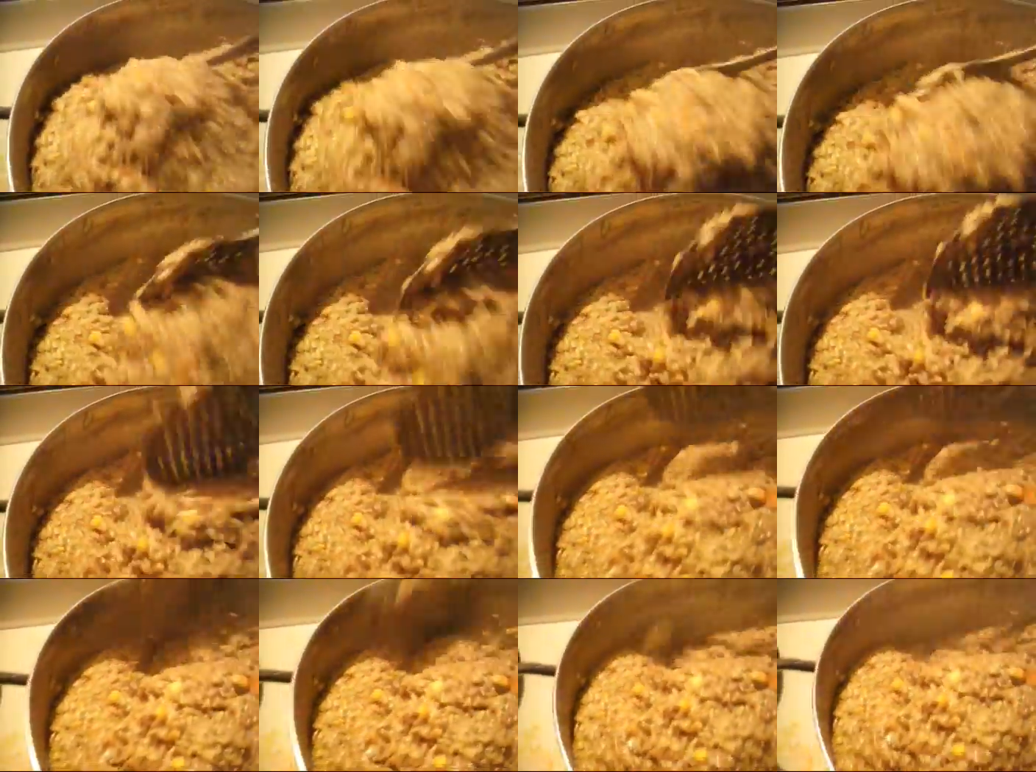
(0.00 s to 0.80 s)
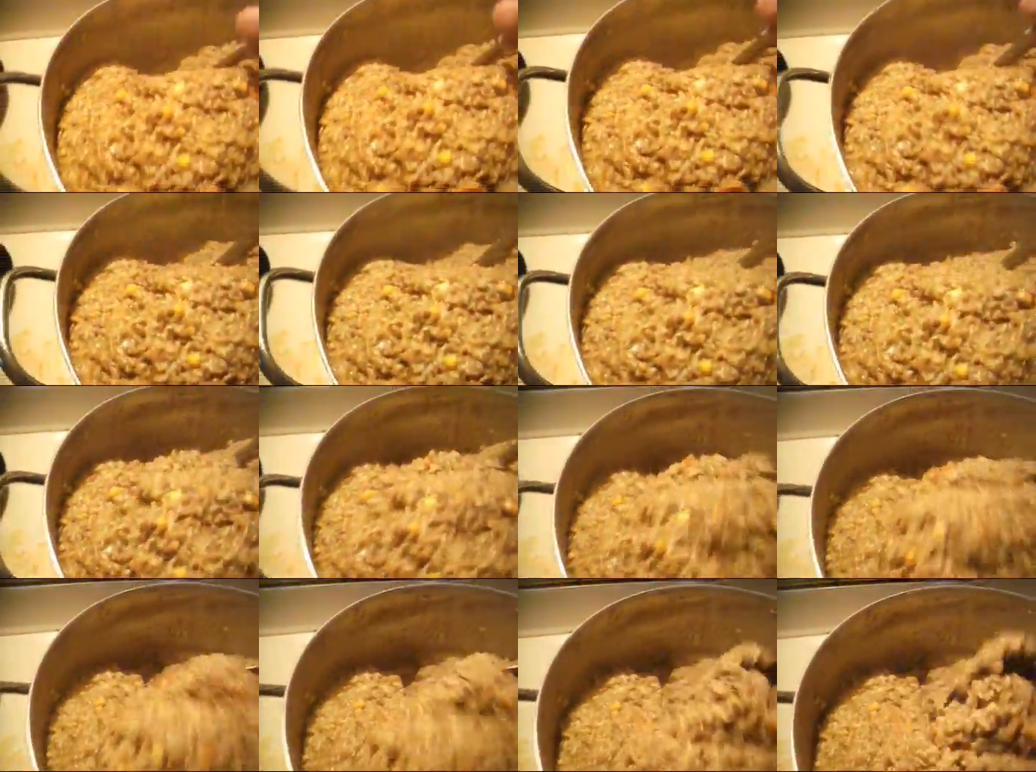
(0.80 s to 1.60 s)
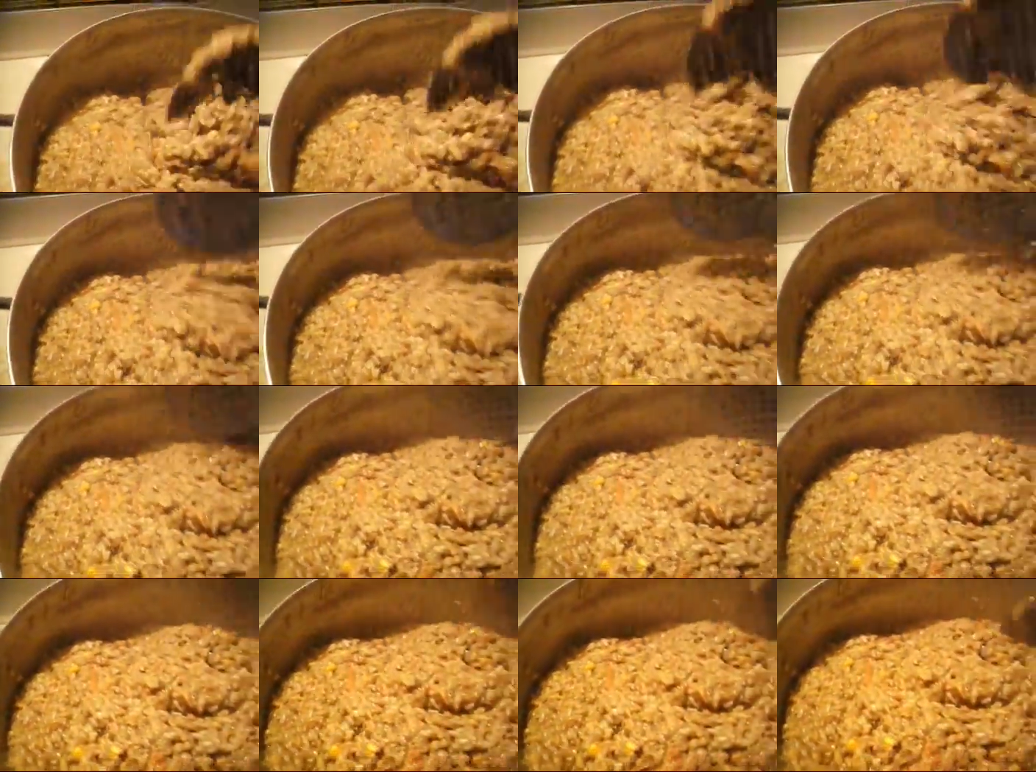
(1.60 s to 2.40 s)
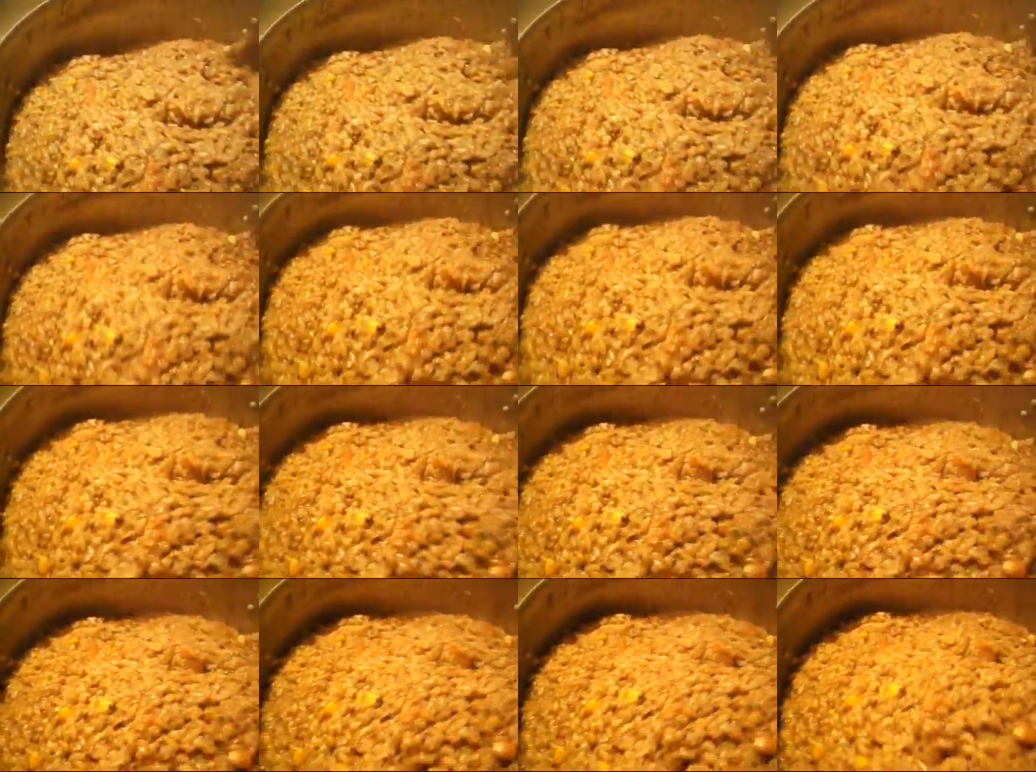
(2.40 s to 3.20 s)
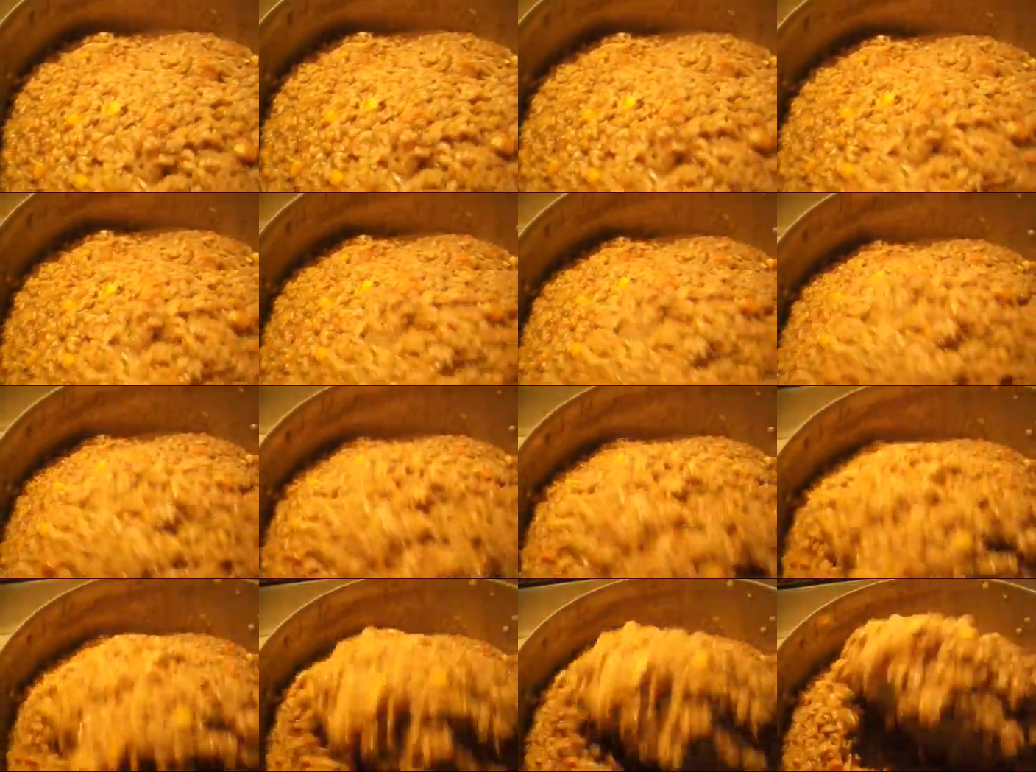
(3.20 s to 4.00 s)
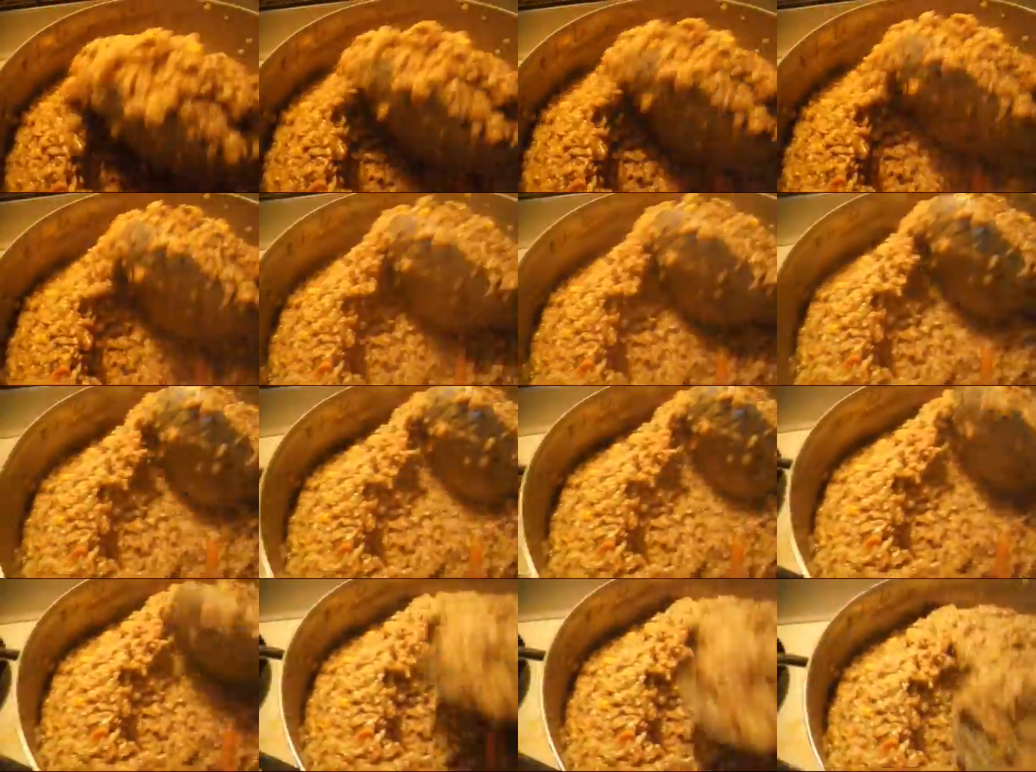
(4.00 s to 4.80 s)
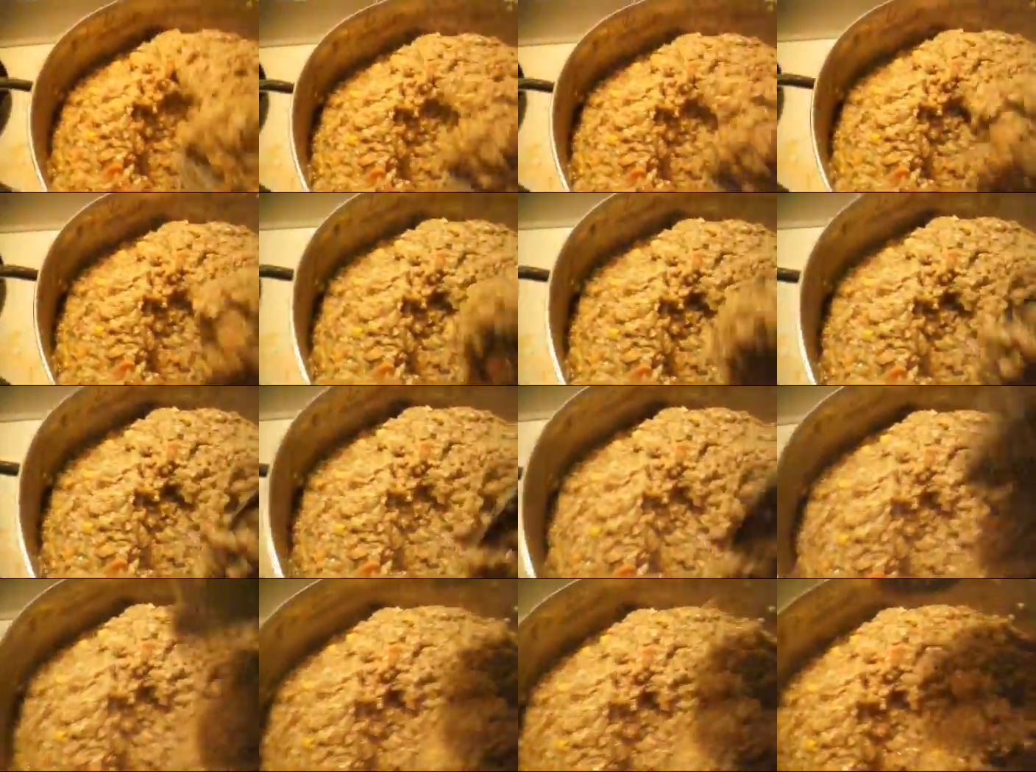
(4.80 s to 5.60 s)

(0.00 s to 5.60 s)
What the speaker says: No face is visible, so there are no lips to read.